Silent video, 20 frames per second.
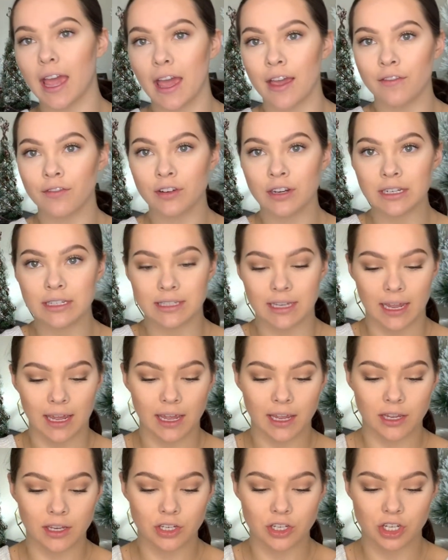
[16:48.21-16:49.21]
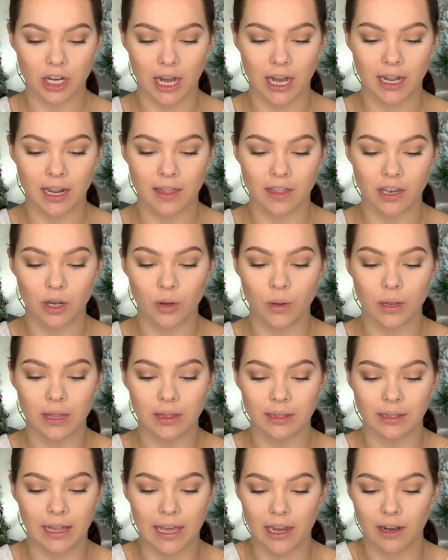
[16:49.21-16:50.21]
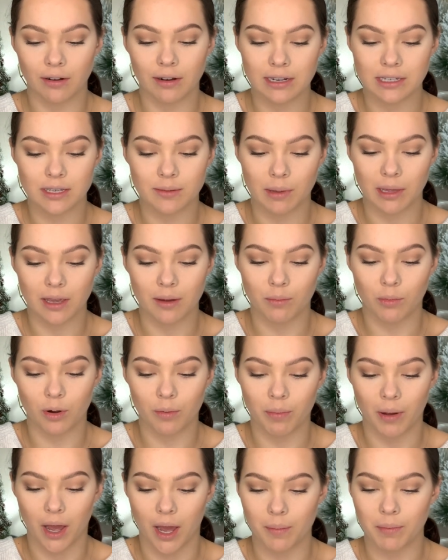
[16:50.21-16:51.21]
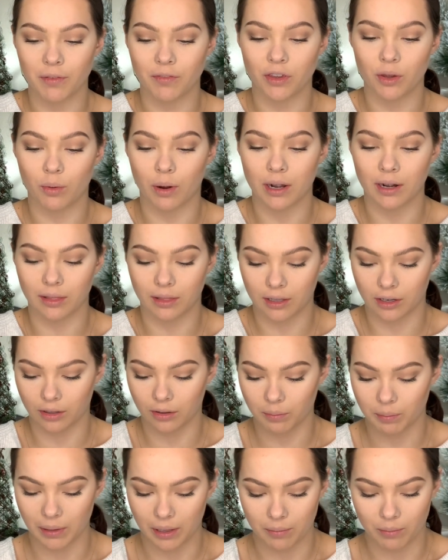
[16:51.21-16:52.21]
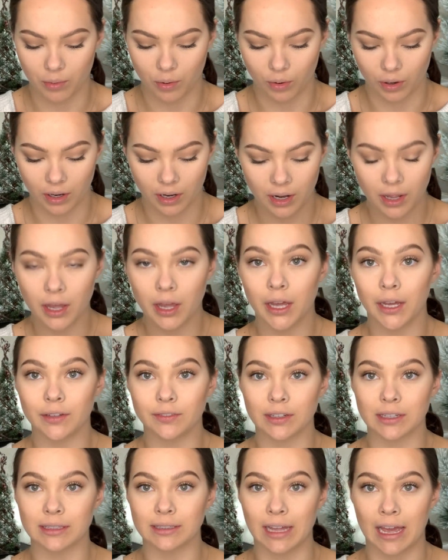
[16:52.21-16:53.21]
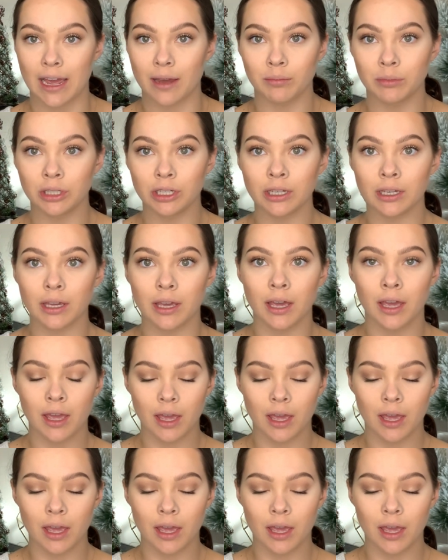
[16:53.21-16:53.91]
everyday shade, and then you can layer it to make it more pop if you want a little bit more of a glam look.